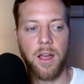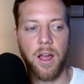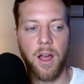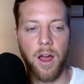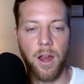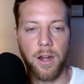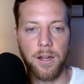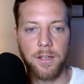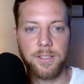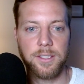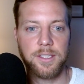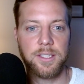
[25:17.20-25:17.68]

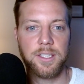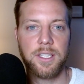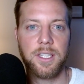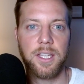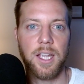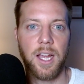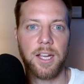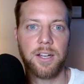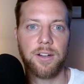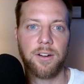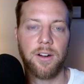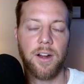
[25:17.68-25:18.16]

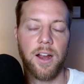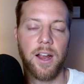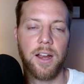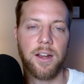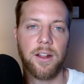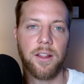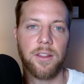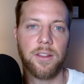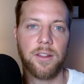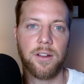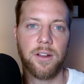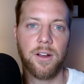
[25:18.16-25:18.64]
honestly, I cried
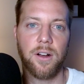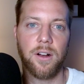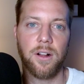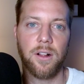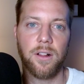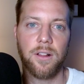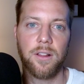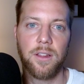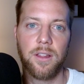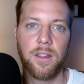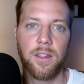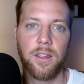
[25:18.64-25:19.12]
on the
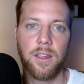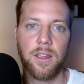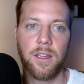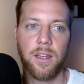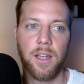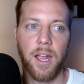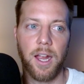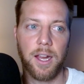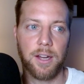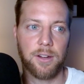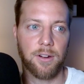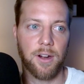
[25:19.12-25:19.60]
call.
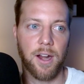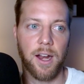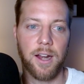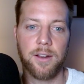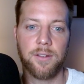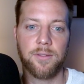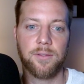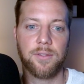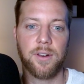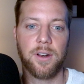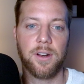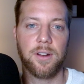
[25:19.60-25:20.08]
I cried
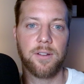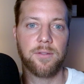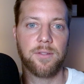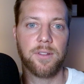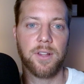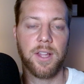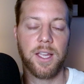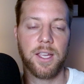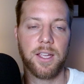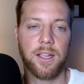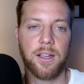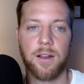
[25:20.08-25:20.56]
in front of
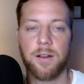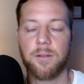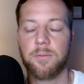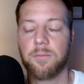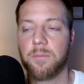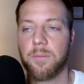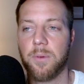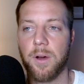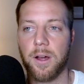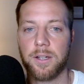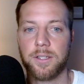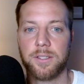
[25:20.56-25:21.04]
like a
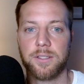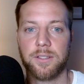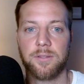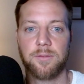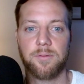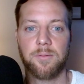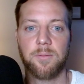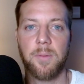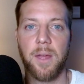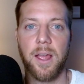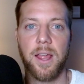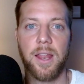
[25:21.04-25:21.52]
bunch
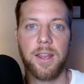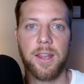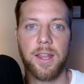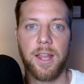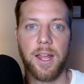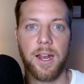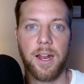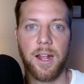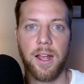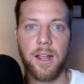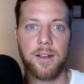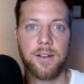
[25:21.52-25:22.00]
of men
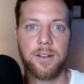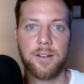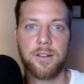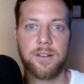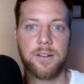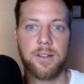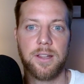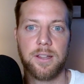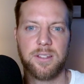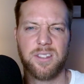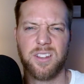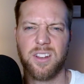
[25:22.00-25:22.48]

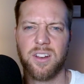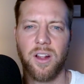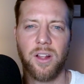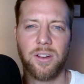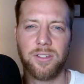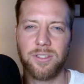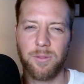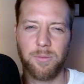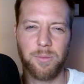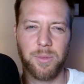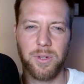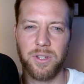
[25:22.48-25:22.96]
it's an
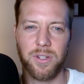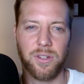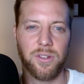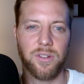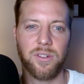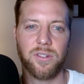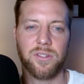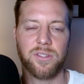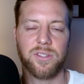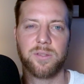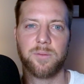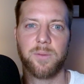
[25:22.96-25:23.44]

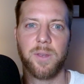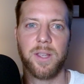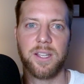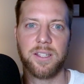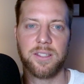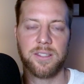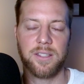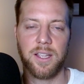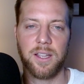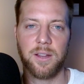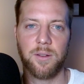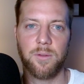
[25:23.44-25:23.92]
entrepreneurial
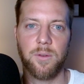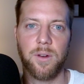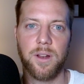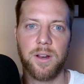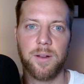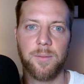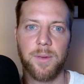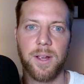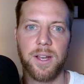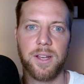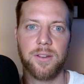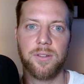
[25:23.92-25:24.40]
space. Like, what
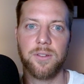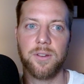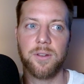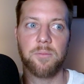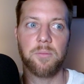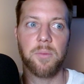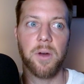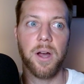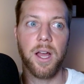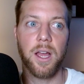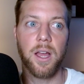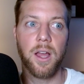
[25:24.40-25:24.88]
am I doing?
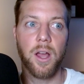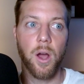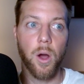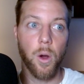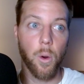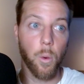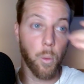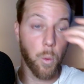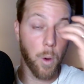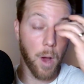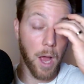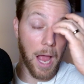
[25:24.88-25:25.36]
But
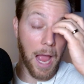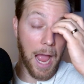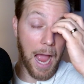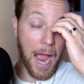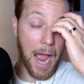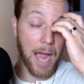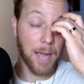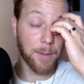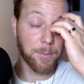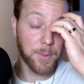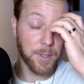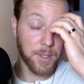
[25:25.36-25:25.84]
what
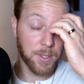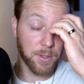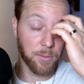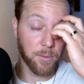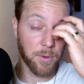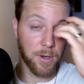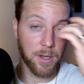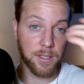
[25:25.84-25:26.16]
happened